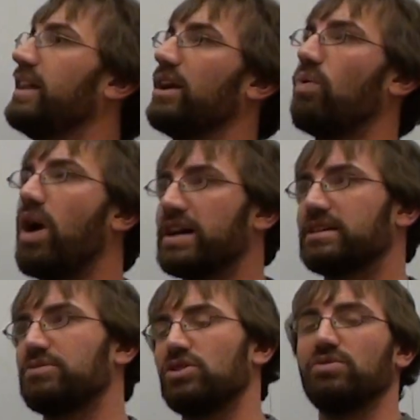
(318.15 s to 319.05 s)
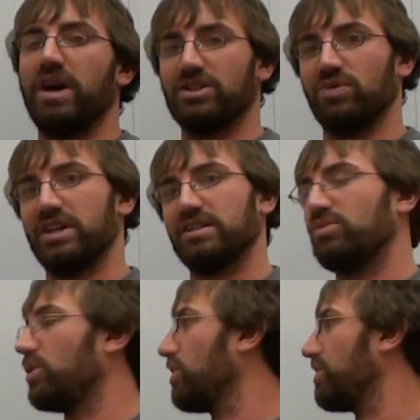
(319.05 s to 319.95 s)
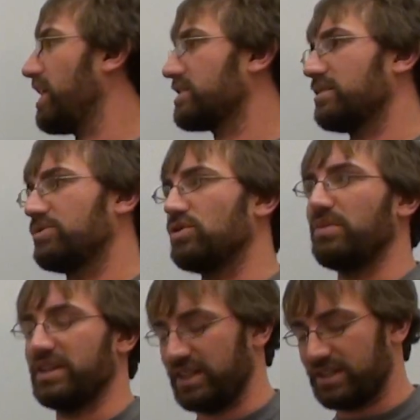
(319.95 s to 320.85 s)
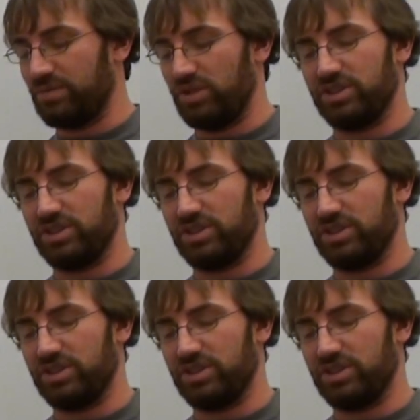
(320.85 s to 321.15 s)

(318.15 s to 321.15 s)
like y sub 2 minus y sub 1 over x sub 2 minus x sub 1,